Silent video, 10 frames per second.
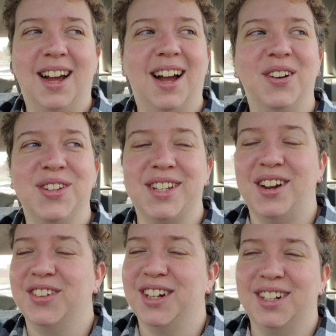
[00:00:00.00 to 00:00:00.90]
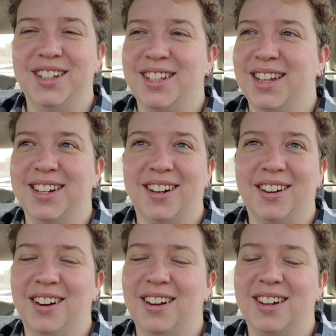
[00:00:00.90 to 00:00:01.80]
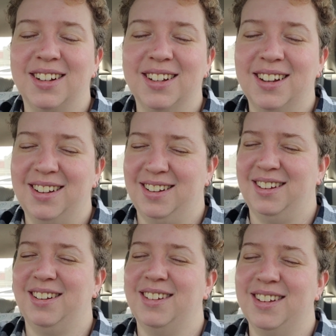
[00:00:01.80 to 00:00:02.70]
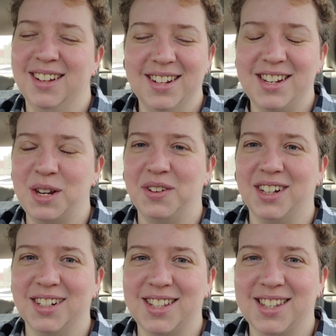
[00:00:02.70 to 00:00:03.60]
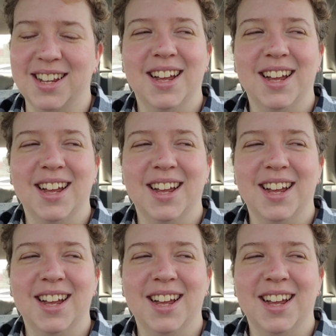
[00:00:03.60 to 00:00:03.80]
I was never gonna look like her. Oh, Jamie Gertz.